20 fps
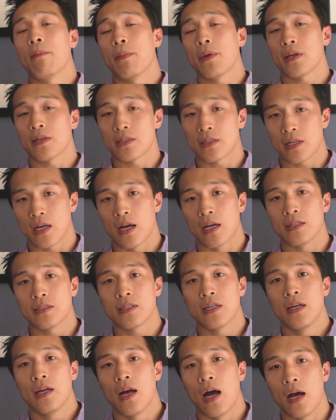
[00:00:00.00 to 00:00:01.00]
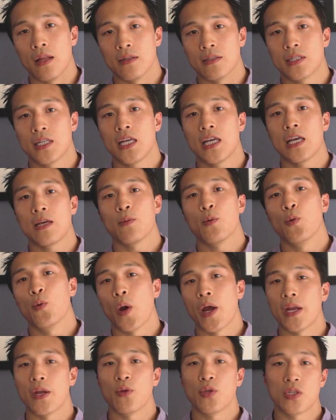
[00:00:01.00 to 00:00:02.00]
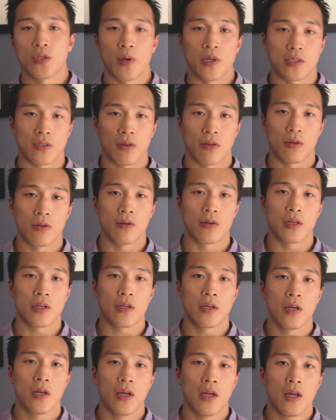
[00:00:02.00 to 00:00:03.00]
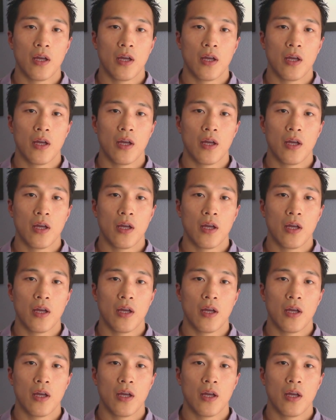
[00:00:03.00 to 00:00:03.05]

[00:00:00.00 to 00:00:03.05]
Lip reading: one of the biggest guys on the team who weighed in 230.